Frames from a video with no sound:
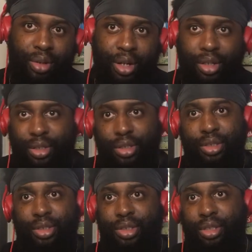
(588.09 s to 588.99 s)
Like,
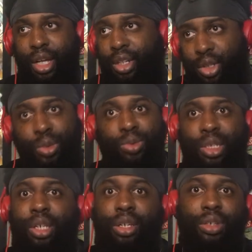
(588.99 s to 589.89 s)
dude,
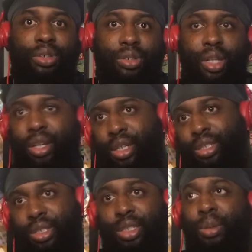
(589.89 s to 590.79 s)
chill. Like,
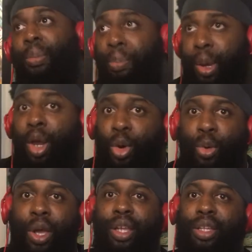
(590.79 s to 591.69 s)
it's a better
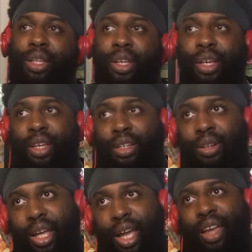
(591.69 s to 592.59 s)
way I'm
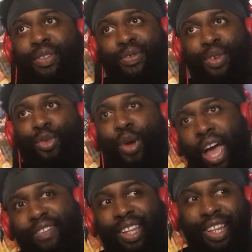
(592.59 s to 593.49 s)
like, hey, do I
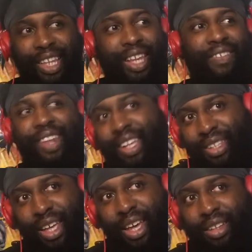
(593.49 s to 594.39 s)
have to live like
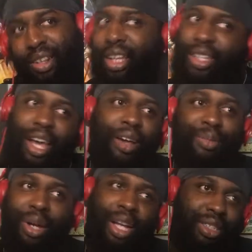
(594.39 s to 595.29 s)
that? Like, nah,
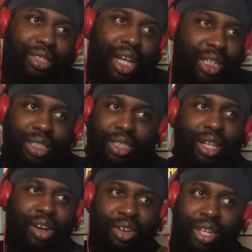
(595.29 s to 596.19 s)
bro. I just
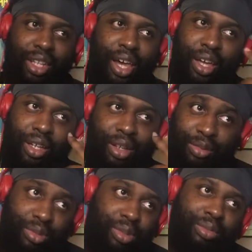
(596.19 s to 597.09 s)
go ahead and die.
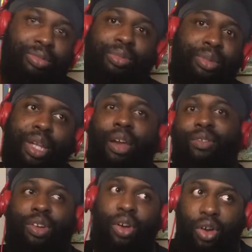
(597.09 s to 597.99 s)
I'm just going to die
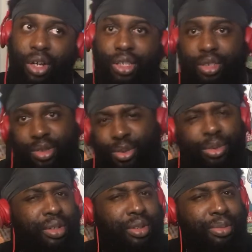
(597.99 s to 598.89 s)
regardless.
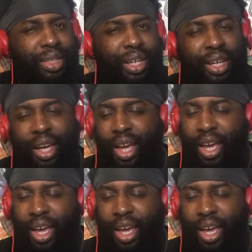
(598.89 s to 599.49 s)
You know what I'm saying?